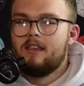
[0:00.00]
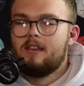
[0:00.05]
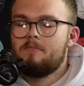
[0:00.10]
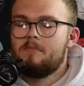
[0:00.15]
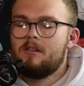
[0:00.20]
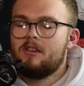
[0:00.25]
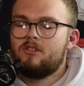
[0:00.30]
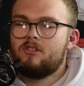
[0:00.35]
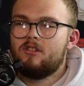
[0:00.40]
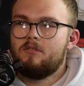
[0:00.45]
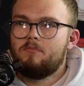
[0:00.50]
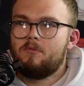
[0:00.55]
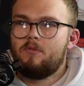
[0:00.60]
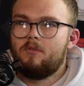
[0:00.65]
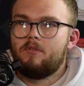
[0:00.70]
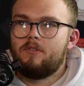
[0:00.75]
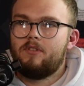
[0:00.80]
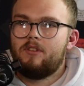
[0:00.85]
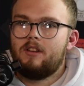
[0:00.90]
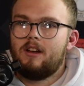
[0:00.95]
like a mixture of
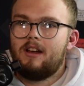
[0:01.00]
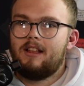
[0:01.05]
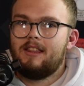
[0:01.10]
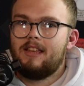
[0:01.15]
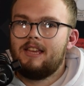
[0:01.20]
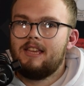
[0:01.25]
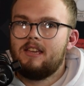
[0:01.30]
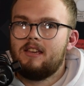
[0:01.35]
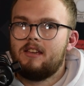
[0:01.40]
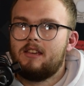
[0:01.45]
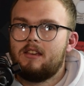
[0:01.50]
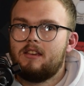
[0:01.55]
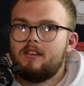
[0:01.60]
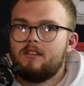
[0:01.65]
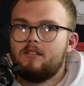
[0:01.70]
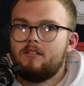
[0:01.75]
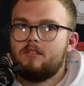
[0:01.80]
both. I like